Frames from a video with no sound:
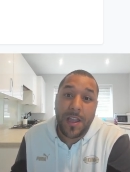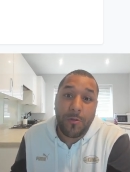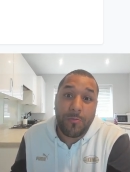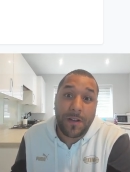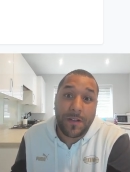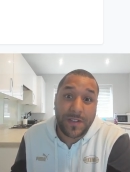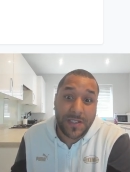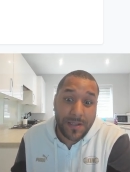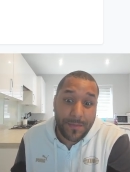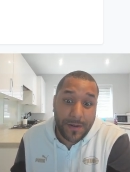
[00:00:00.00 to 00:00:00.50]

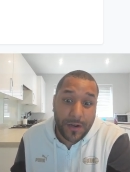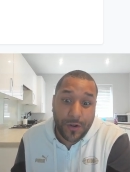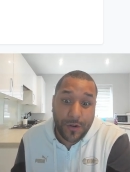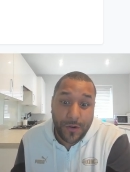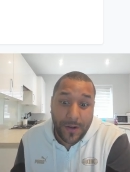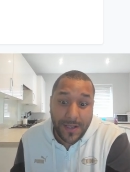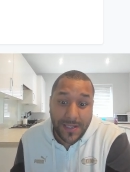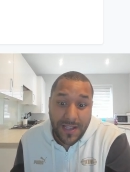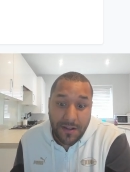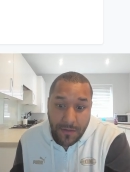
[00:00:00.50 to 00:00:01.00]
with some of the
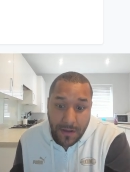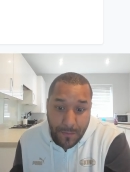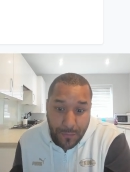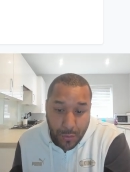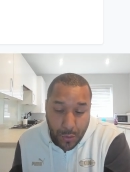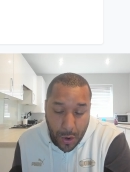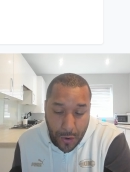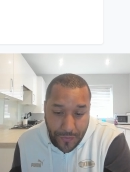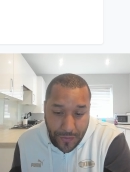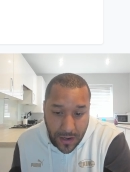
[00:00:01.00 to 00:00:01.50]
coins that we
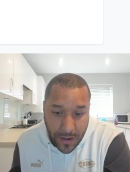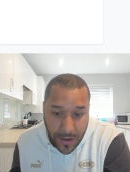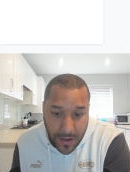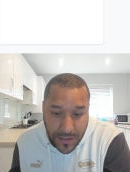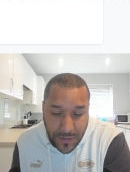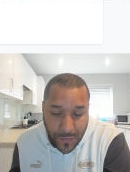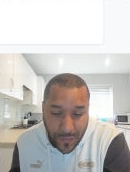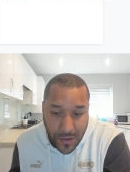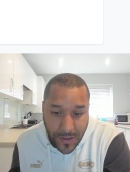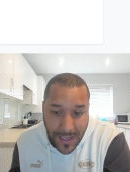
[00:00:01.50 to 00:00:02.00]
bought over the
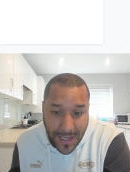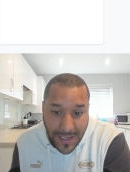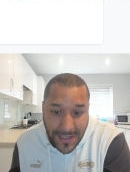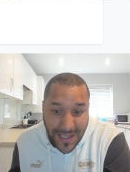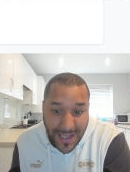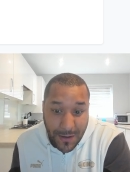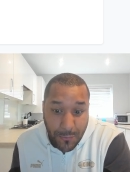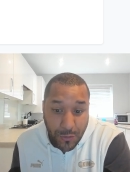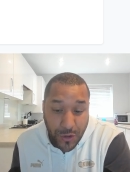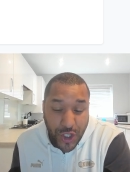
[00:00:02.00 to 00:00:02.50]
last few days.
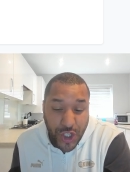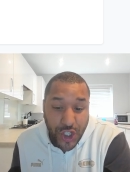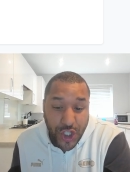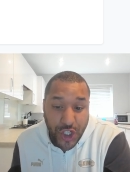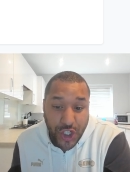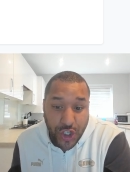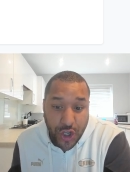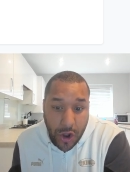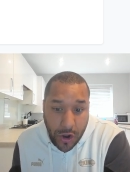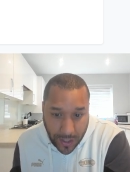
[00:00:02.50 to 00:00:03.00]
It was
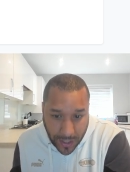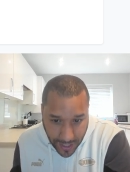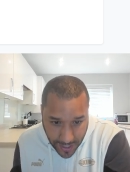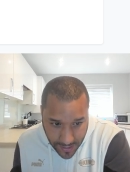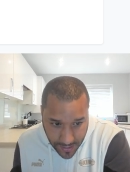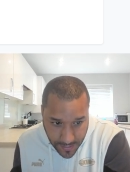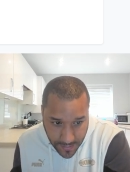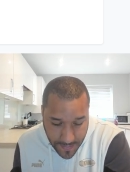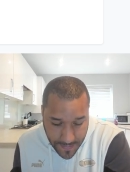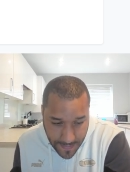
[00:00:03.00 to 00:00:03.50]

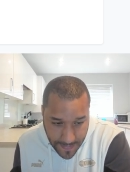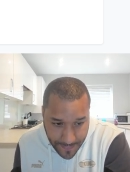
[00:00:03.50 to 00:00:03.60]
shocking.